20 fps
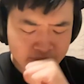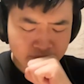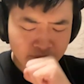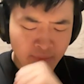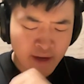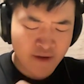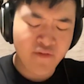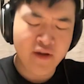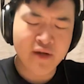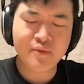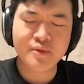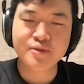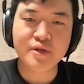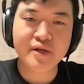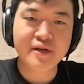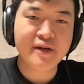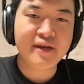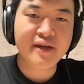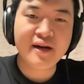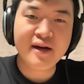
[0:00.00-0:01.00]
my friend was
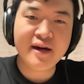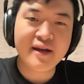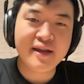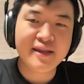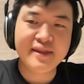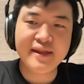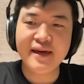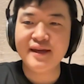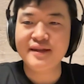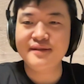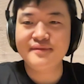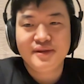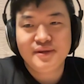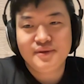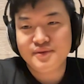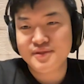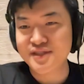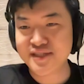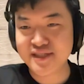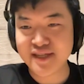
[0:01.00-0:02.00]
working on, and then he
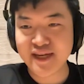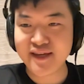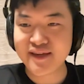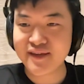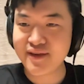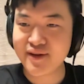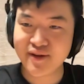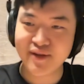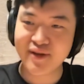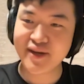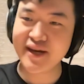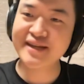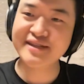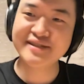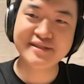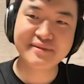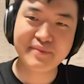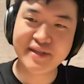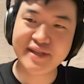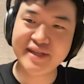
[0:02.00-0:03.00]
was just like, yo, you
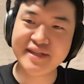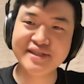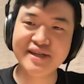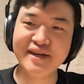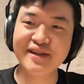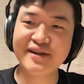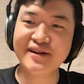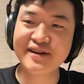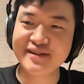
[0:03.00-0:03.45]
guys should meet each other.